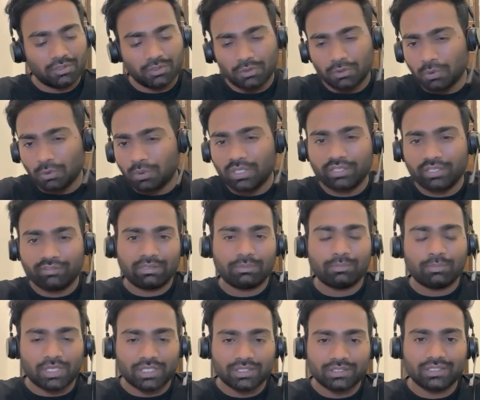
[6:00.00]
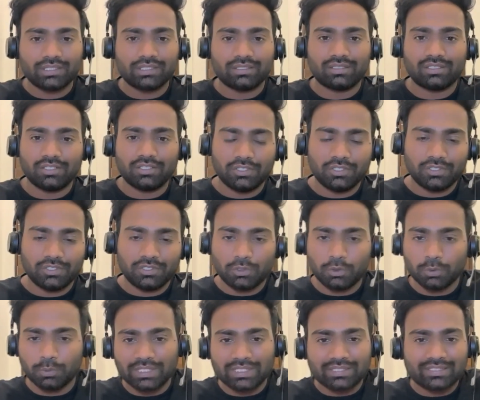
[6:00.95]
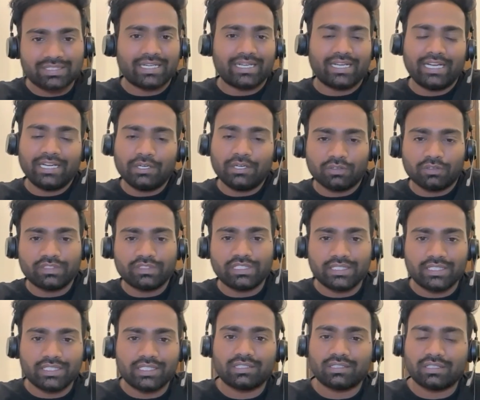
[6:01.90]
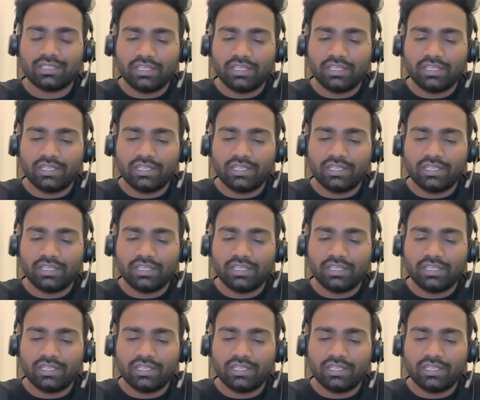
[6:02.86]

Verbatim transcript: don't even bother towards the end of the year